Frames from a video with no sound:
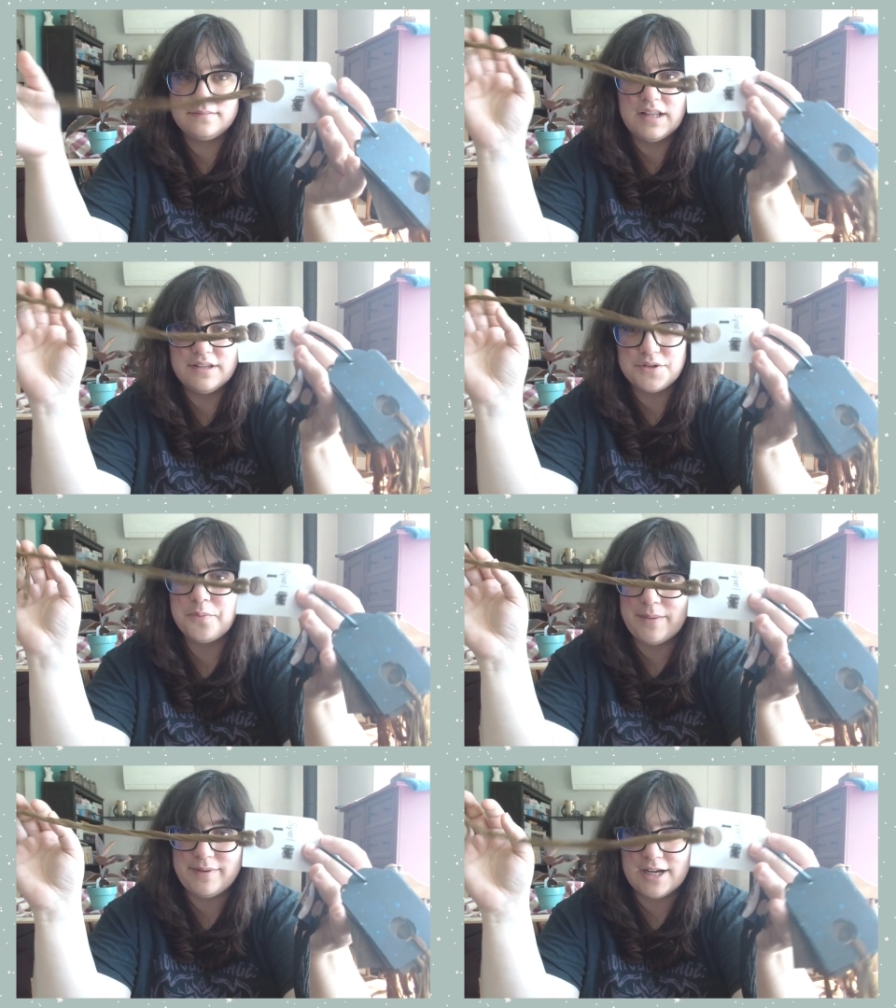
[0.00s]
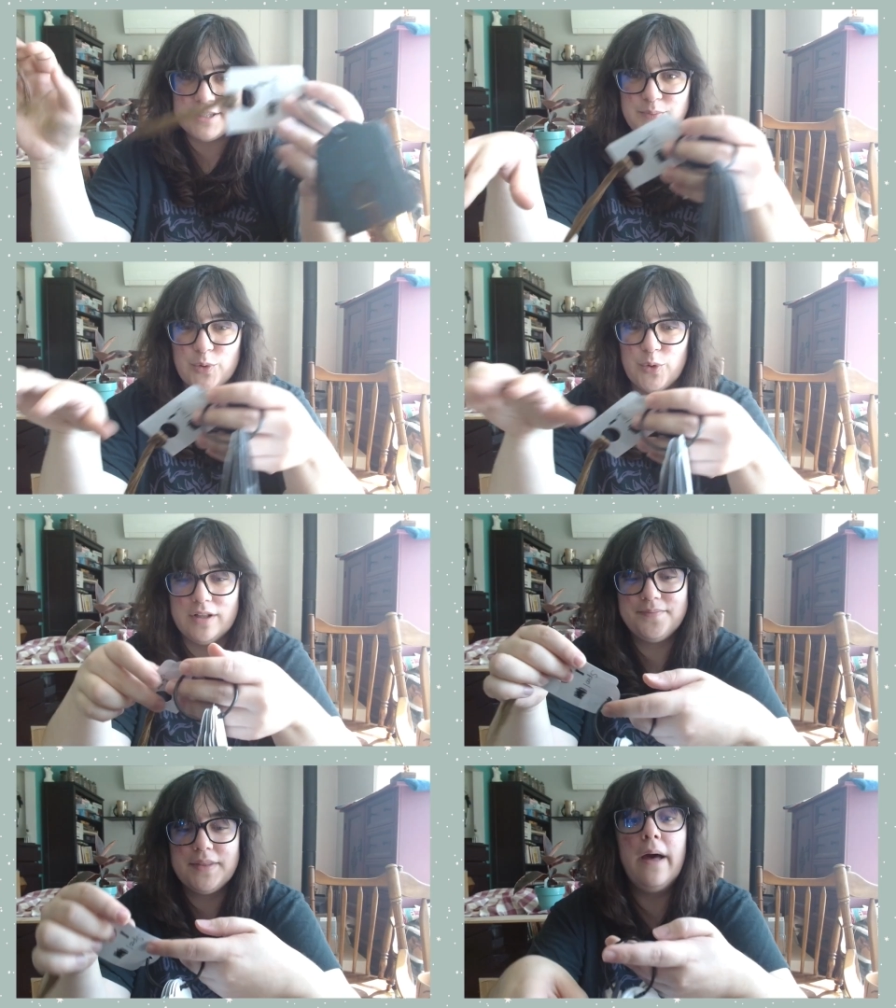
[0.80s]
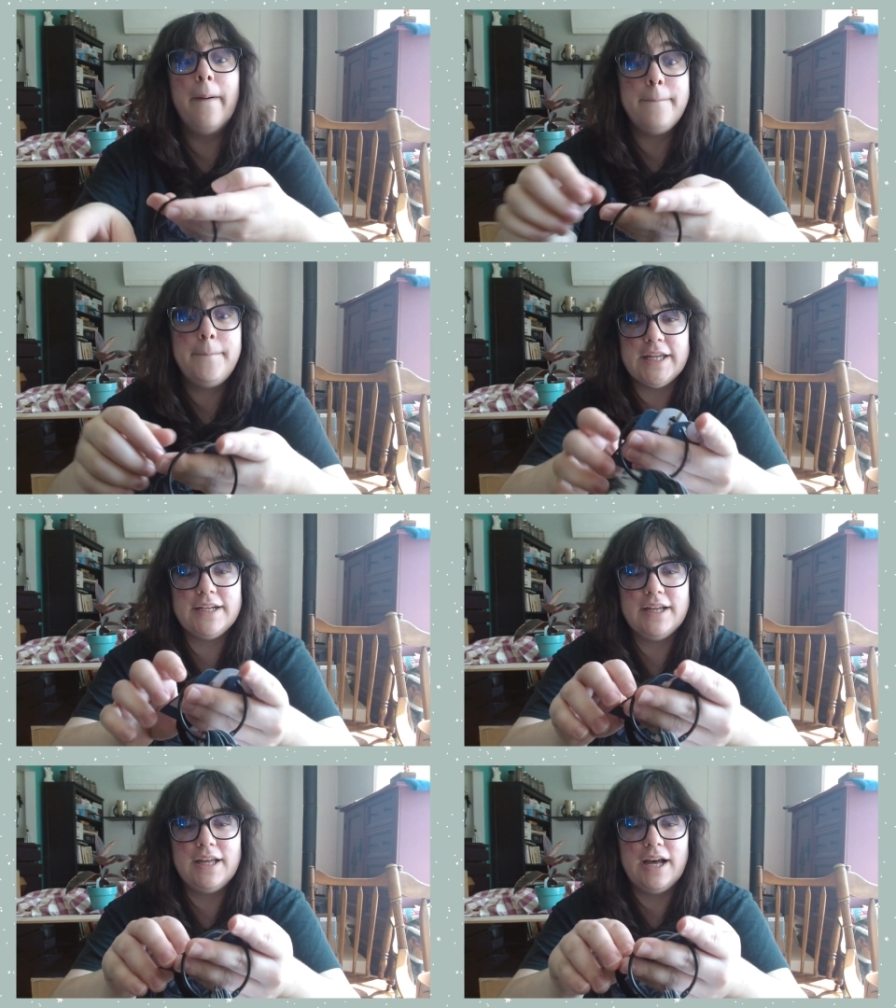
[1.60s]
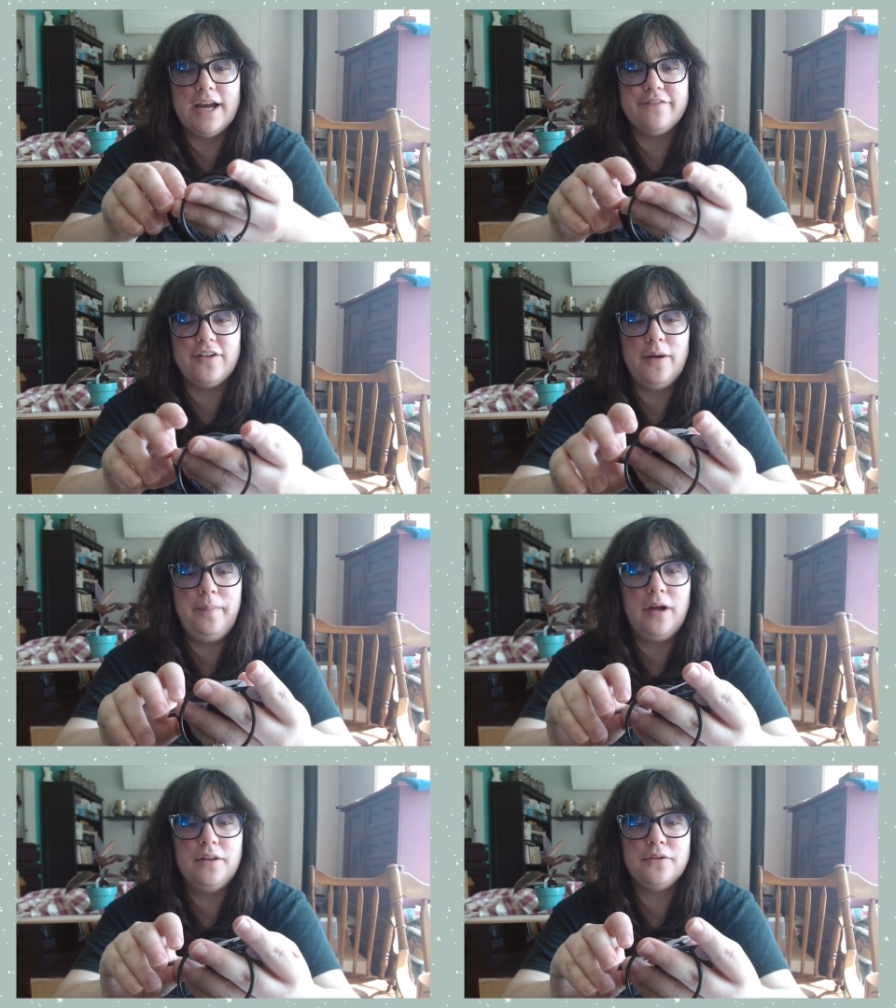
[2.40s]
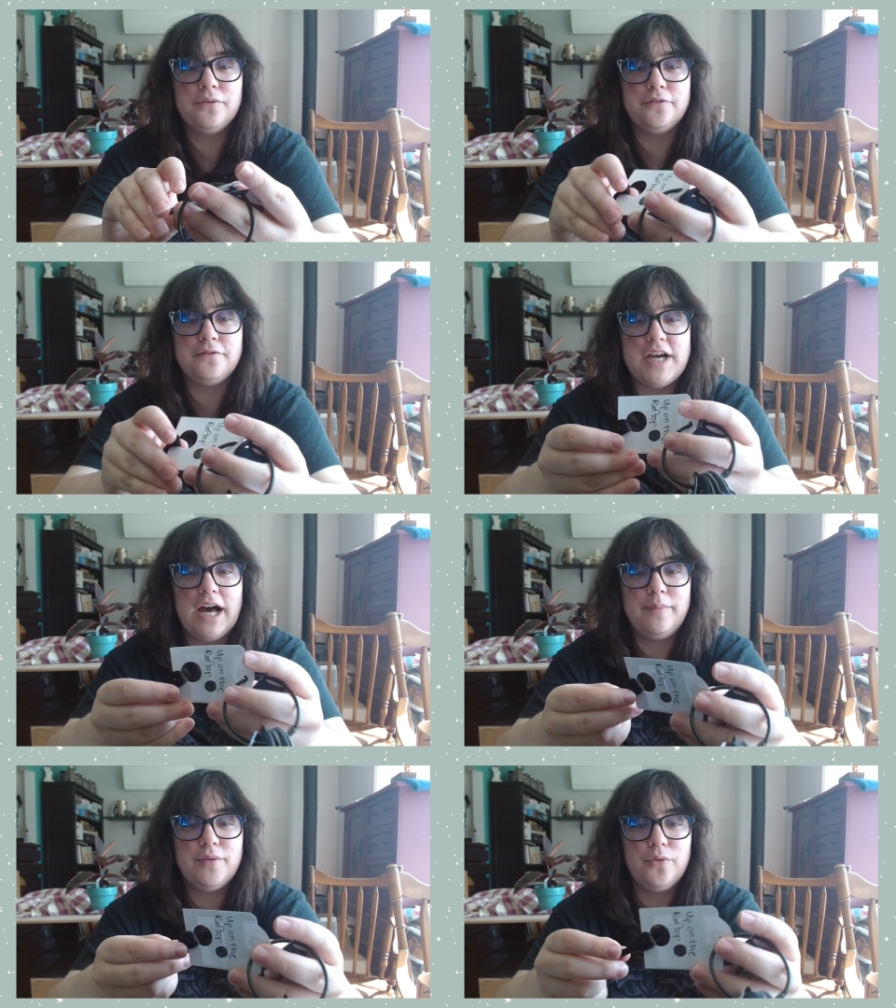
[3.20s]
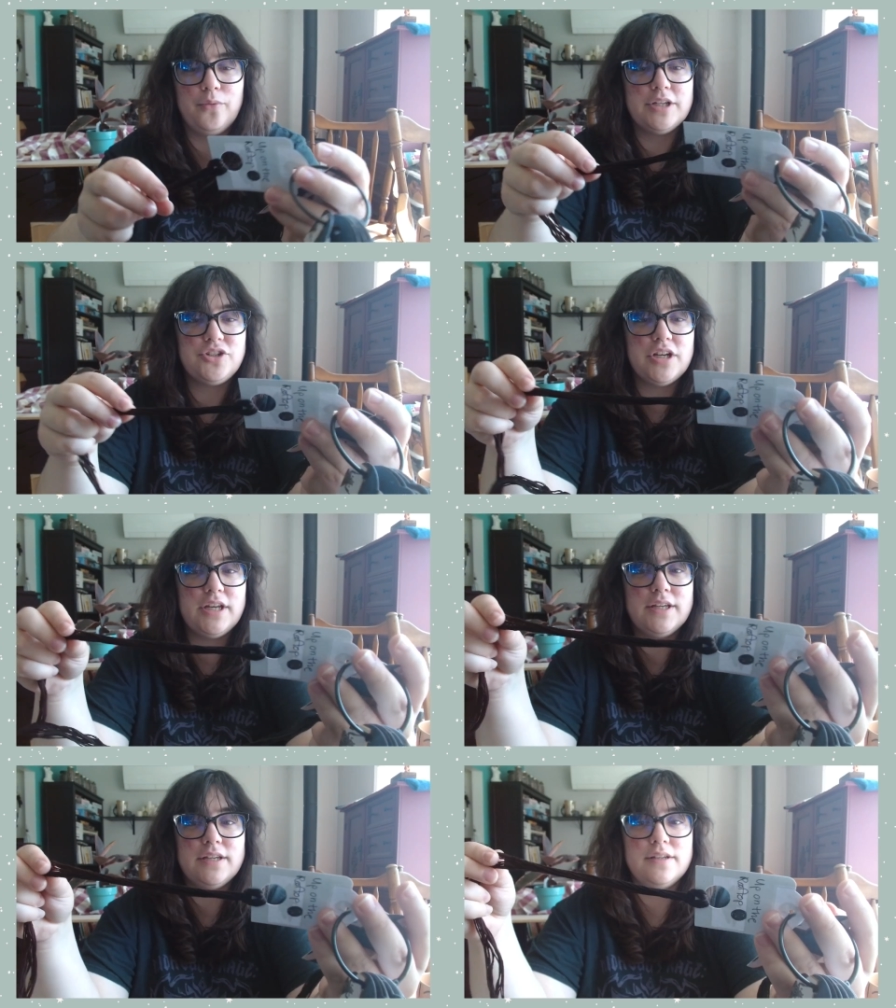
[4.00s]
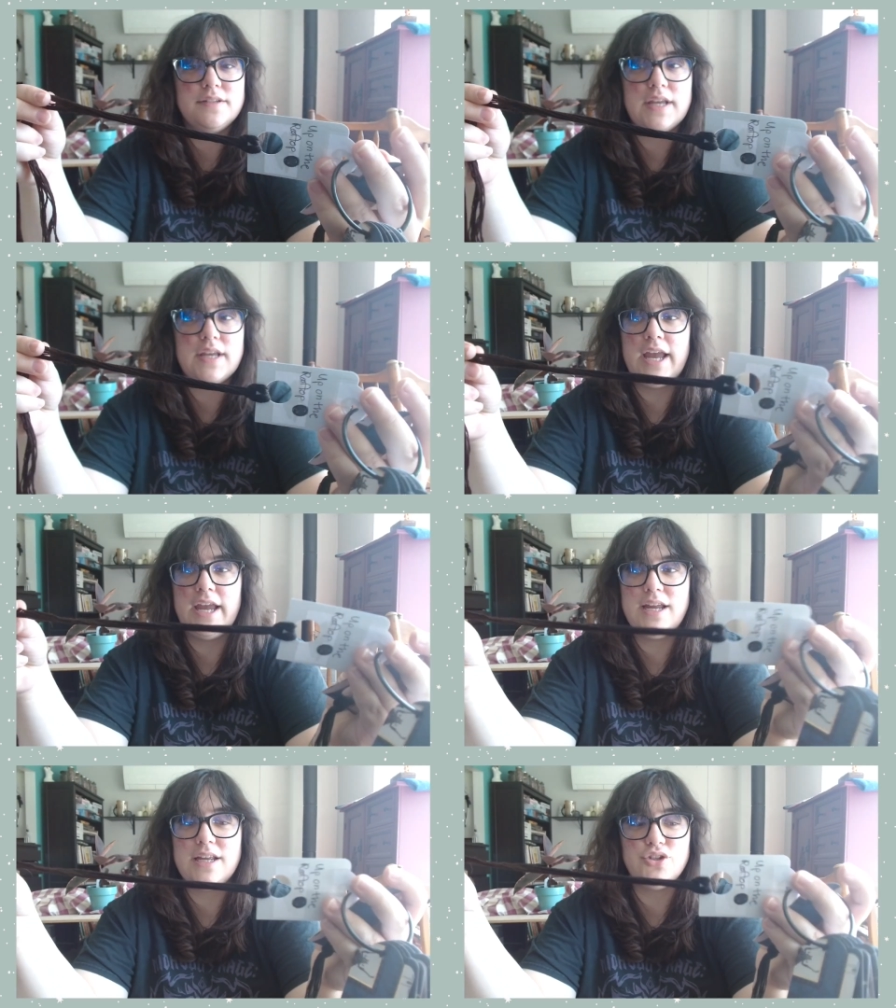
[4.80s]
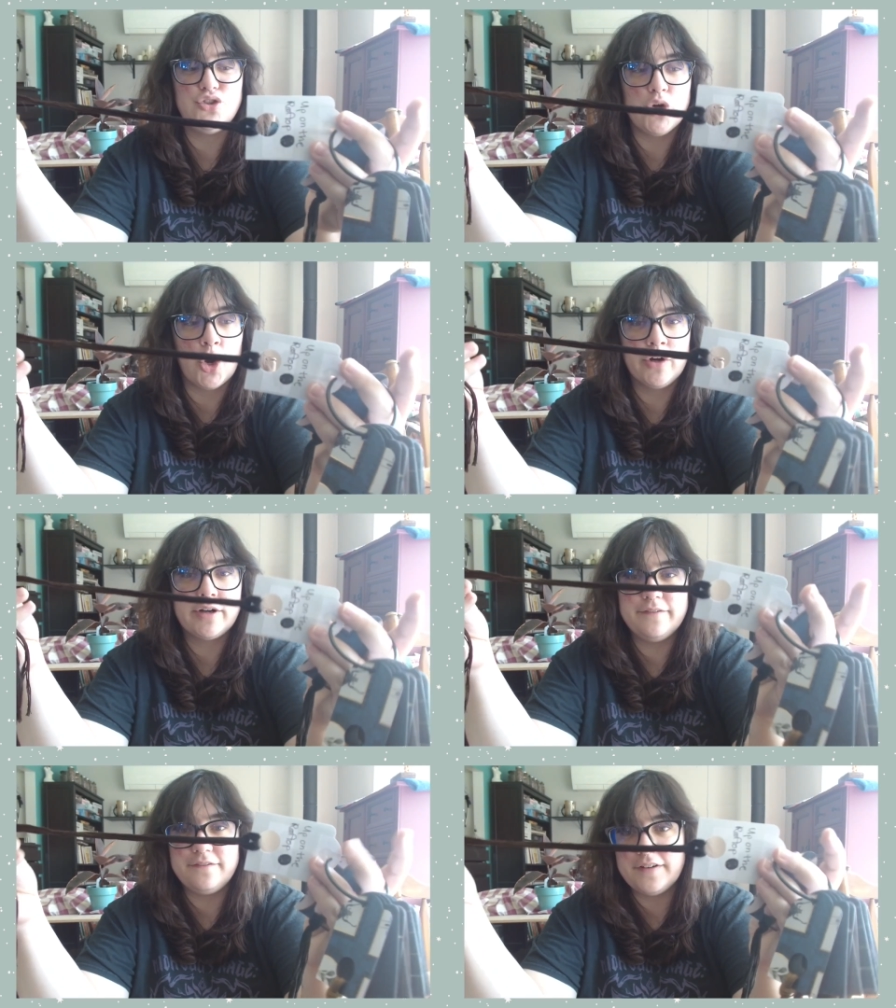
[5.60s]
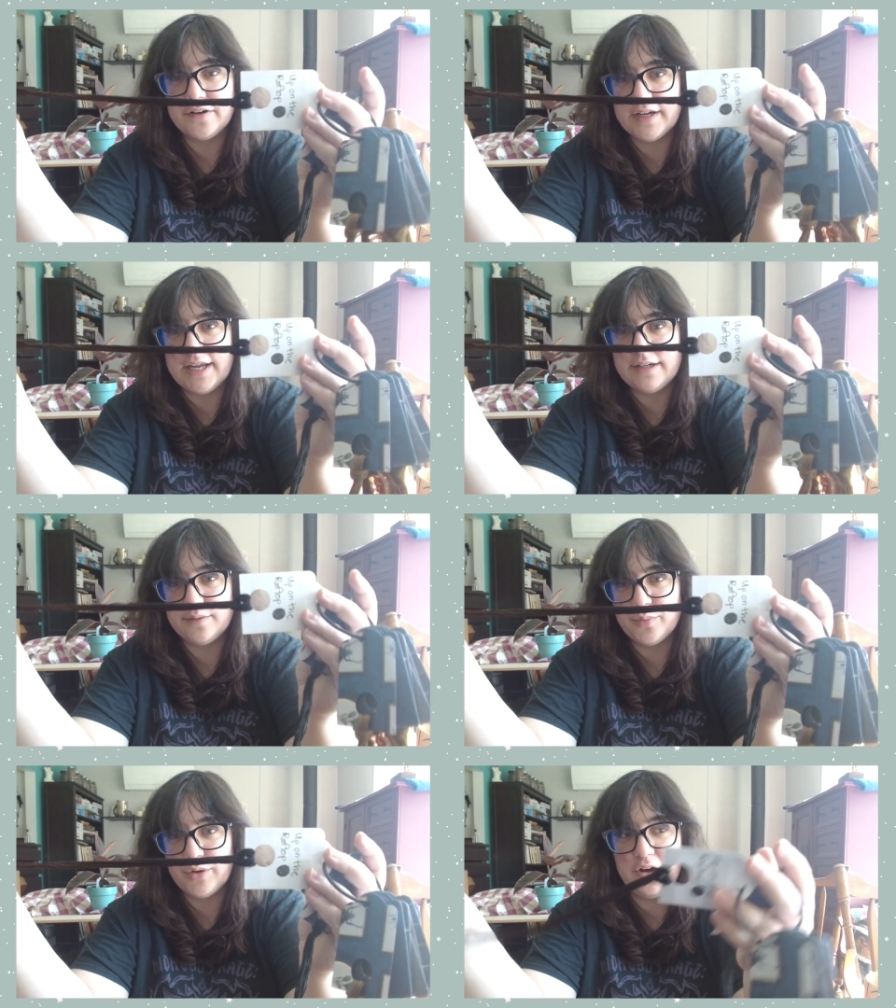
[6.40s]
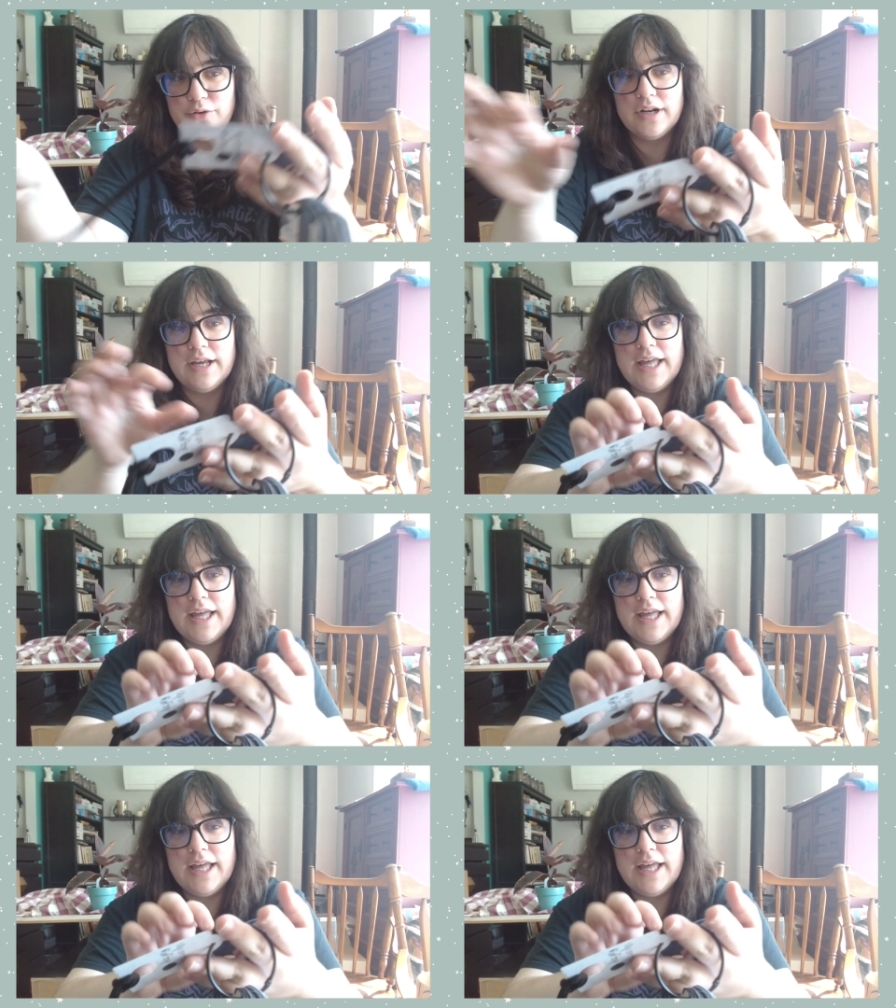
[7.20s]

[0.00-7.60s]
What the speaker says: So maybe not spool. But I have Up on the Rooftop, which is a dark variegated brown,